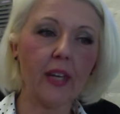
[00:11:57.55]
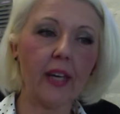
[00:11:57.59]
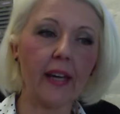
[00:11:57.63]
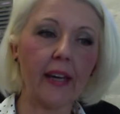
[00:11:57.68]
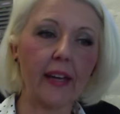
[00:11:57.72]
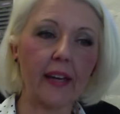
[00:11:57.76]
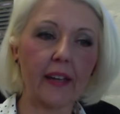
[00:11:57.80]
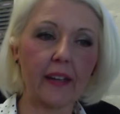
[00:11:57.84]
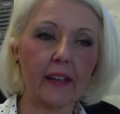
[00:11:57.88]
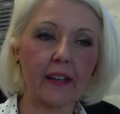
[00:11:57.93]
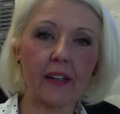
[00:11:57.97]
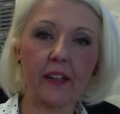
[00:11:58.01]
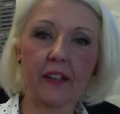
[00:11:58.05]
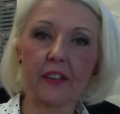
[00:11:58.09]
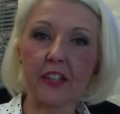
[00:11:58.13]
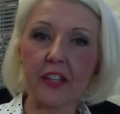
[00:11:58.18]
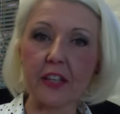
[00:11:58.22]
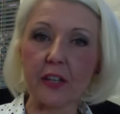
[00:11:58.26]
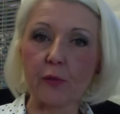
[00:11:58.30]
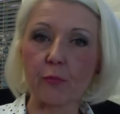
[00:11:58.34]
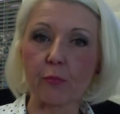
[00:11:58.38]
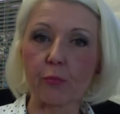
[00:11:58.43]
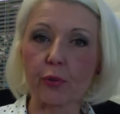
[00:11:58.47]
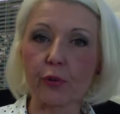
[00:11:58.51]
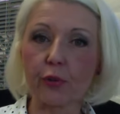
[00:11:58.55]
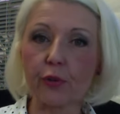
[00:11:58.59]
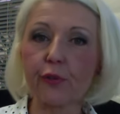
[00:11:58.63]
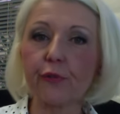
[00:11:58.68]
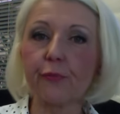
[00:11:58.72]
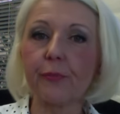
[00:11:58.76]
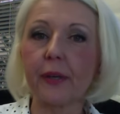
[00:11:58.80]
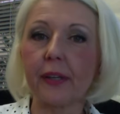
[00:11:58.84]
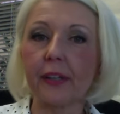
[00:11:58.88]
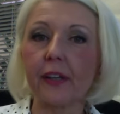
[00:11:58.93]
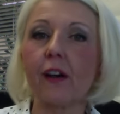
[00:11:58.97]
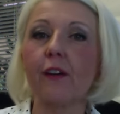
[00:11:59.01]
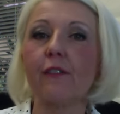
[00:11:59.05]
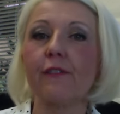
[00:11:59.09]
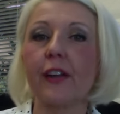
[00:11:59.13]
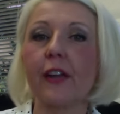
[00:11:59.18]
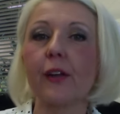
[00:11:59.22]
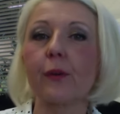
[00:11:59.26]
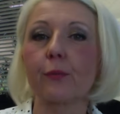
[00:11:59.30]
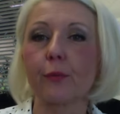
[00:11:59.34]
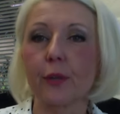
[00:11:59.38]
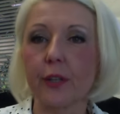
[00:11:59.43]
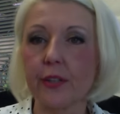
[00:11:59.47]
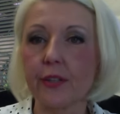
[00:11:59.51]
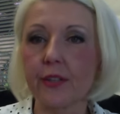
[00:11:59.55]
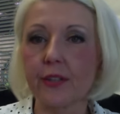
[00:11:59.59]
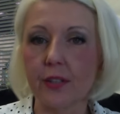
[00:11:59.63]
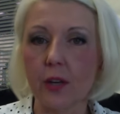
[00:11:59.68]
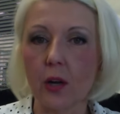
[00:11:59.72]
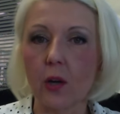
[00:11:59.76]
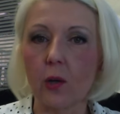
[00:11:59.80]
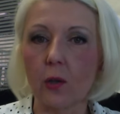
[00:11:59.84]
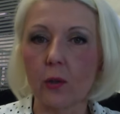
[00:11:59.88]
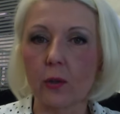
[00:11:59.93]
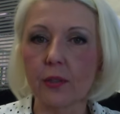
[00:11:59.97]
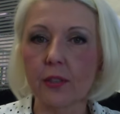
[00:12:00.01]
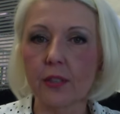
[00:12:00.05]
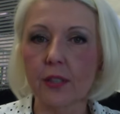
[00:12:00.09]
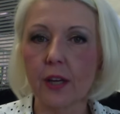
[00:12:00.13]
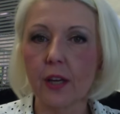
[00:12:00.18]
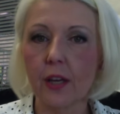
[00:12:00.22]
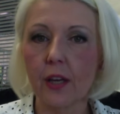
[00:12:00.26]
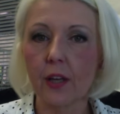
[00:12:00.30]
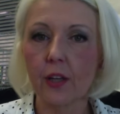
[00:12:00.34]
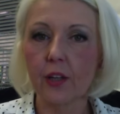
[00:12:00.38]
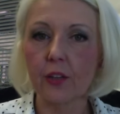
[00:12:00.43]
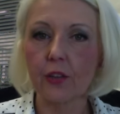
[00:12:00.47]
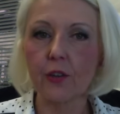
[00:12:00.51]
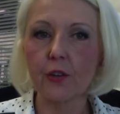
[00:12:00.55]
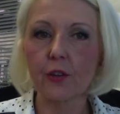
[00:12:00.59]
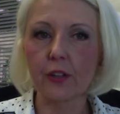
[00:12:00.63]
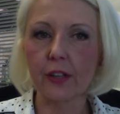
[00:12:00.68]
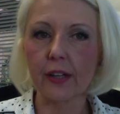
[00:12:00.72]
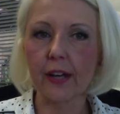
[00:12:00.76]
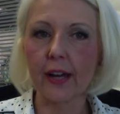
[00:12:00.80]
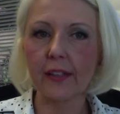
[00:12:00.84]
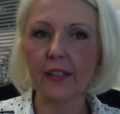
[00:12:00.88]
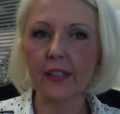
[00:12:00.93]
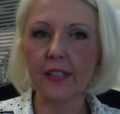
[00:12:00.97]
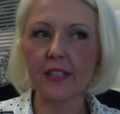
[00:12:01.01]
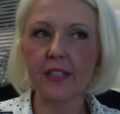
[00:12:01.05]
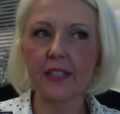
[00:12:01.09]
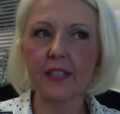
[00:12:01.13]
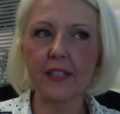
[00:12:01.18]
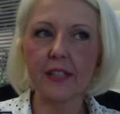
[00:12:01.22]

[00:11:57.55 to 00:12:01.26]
and the improvement of a result, you're kind of